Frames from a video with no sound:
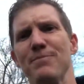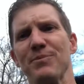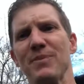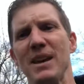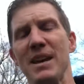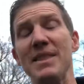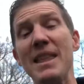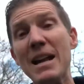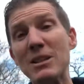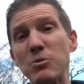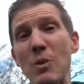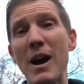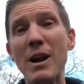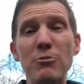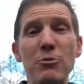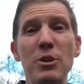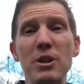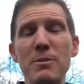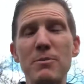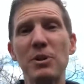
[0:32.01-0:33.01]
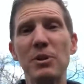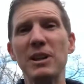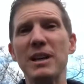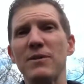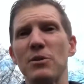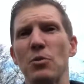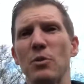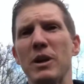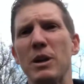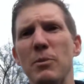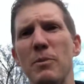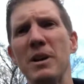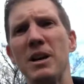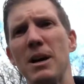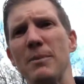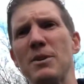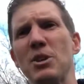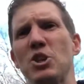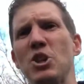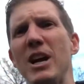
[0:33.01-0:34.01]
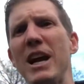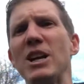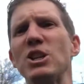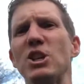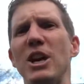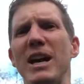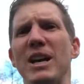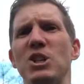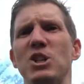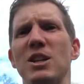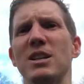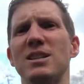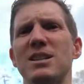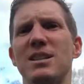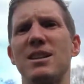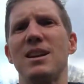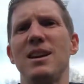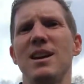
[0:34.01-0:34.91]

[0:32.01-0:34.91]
And that's why I really believe that we can become the change agents